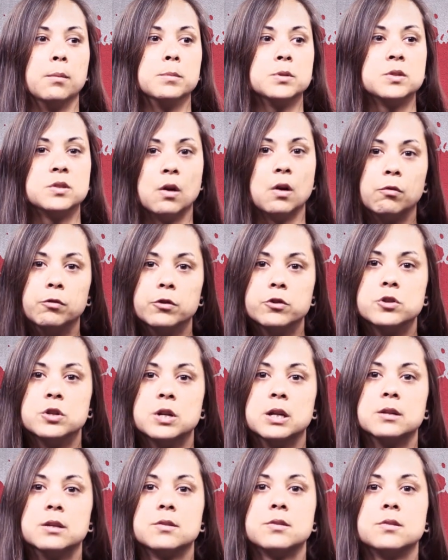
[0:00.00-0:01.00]

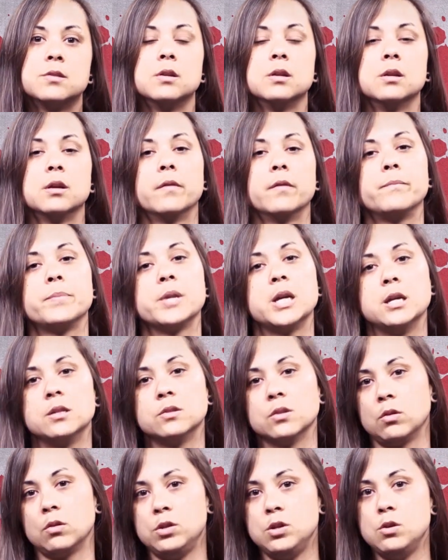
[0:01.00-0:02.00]
selfishness,
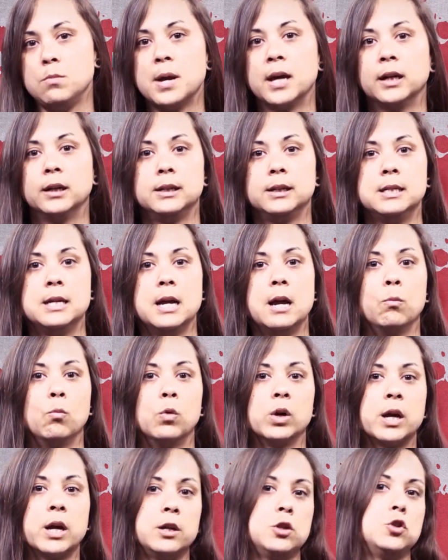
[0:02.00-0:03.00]
his own humanity, and
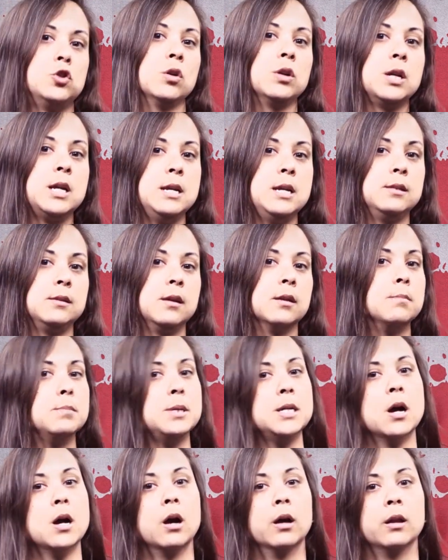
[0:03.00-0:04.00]
what kind of journey he's gonna
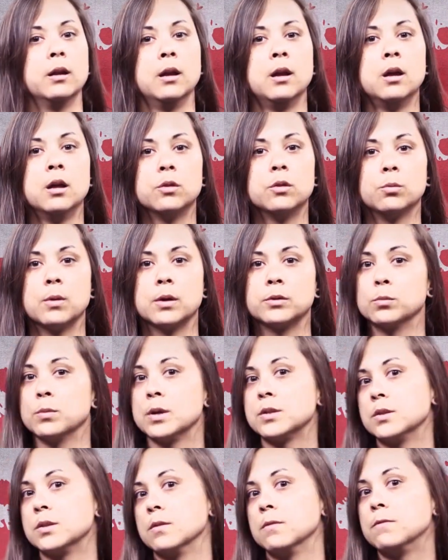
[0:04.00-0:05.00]
be on throughout the
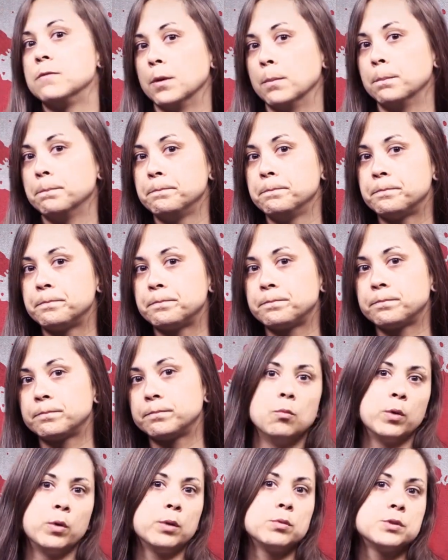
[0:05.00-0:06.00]
rest of the film.
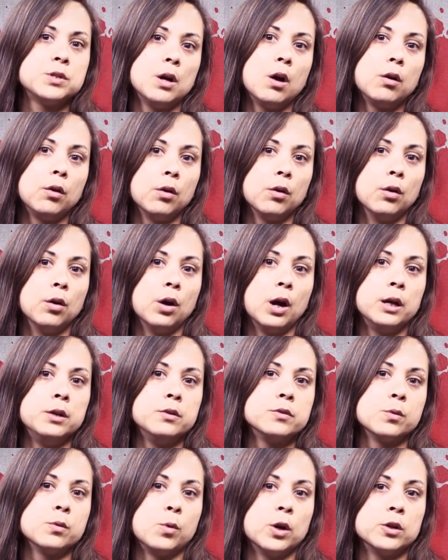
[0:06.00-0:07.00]
When I was younger, I
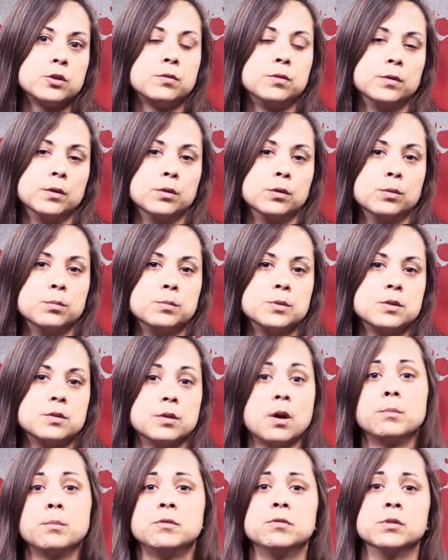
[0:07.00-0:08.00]
used to watch films,
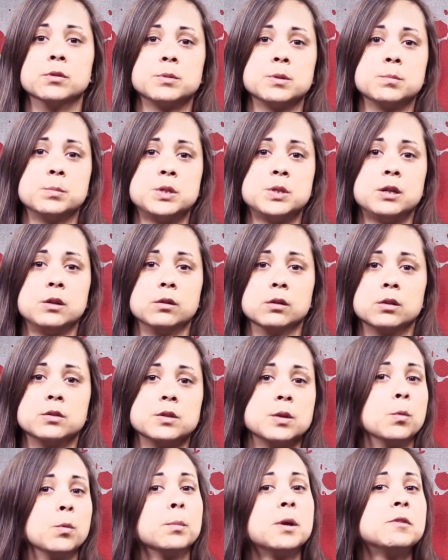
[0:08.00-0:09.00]
zombie films in particular, because
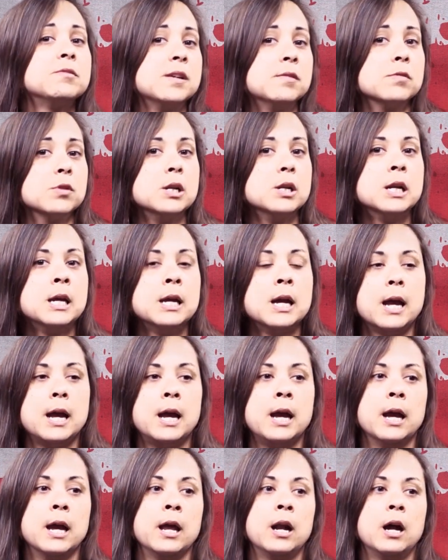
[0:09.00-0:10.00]
they were my favorite,
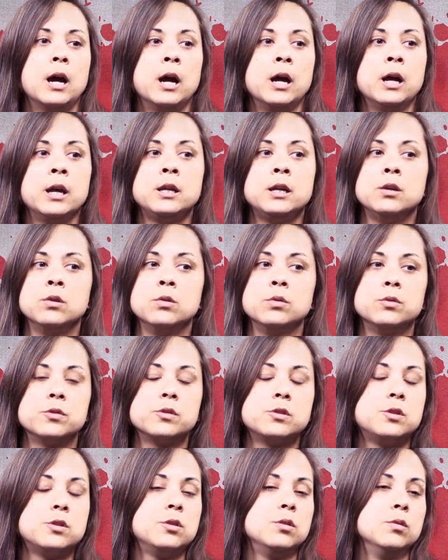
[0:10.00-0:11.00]
and I
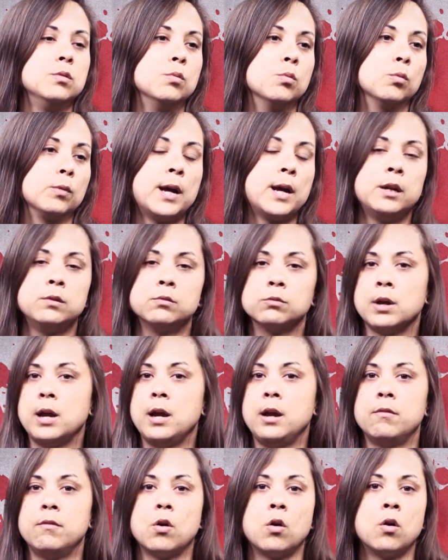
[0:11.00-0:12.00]
used to rant and
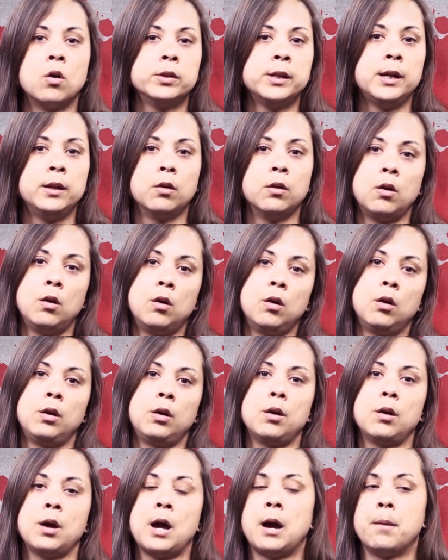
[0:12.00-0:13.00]
rave all day long
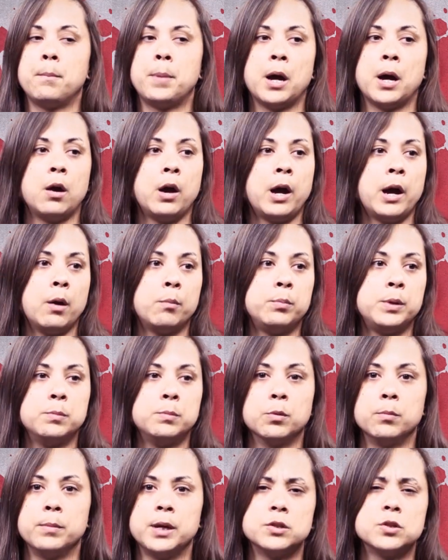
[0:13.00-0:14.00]
about how
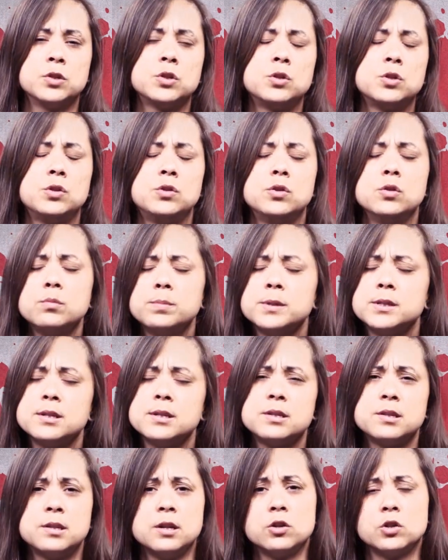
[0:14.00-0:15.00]
people made stupid
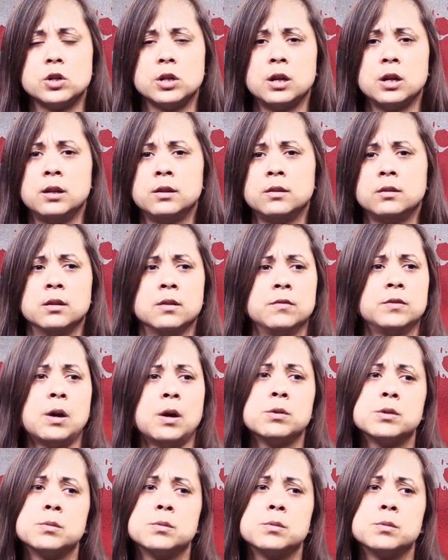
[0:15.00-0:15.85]
decisions, and if that